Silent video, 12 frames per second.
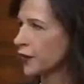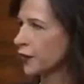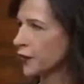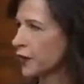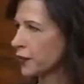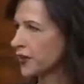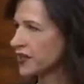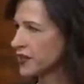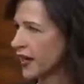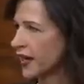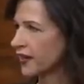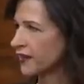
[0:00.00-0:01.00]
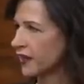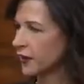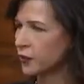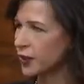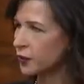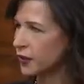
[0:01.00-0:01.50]
her in 3 states,
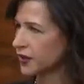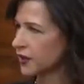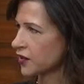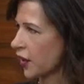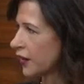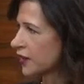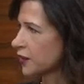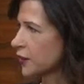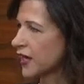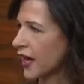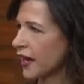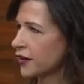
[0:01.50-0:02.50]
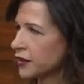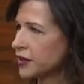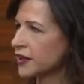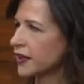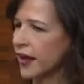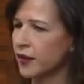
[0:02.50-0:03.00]
and we worked as hard as we
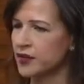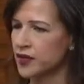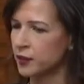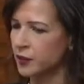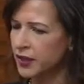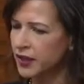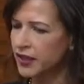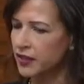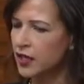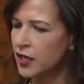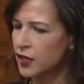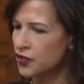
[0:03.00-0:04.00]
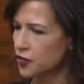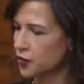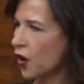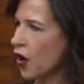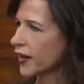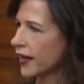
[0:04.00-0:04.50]
could, and that was a really
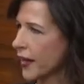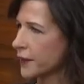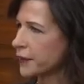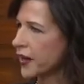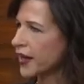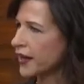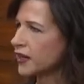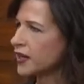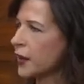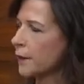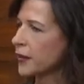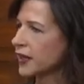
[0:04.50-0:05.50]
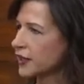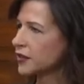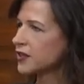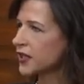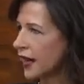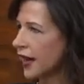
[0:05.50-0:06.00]
strong campaign. But
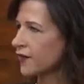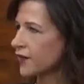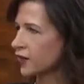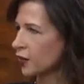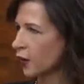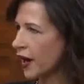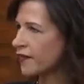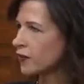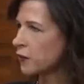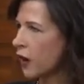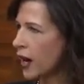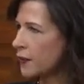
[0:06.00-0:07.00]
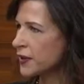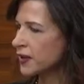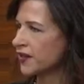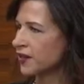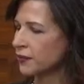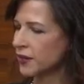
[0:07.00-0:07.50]
you did have this wave of
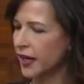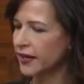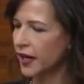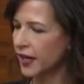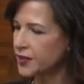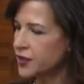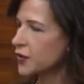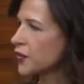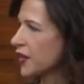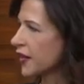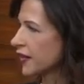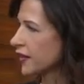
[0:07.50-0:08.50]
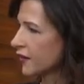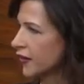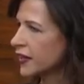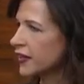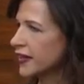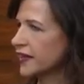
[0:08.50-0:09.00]
populism, but I do think at the
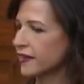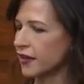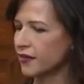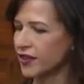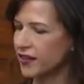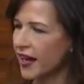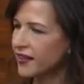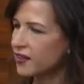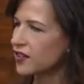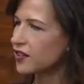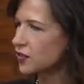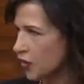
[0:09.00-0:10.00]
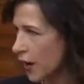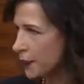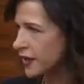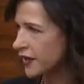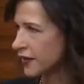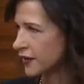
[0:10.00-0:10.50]
very least, if this hasn't
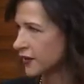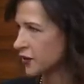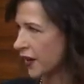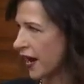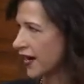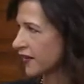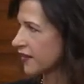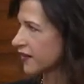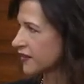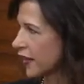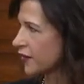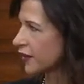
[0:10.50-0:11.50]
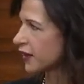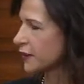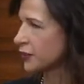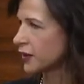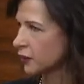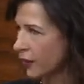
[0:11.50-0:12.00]
stopped it in the tracks, it's
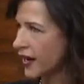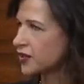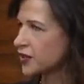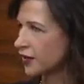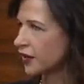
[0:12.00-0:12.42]
definitely put a wrench